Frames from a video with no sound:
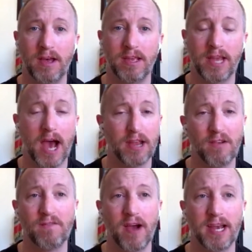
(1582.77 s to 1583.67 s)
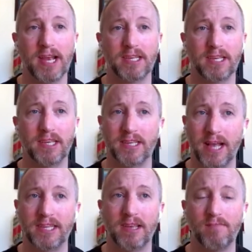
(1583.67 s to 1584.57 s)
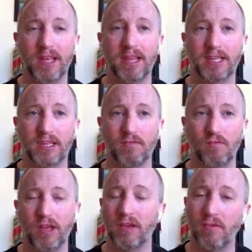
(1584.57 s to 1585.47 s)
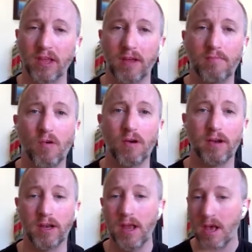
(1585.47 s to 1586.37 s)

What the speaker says: Yeah, your finances. That's something that's really, really important.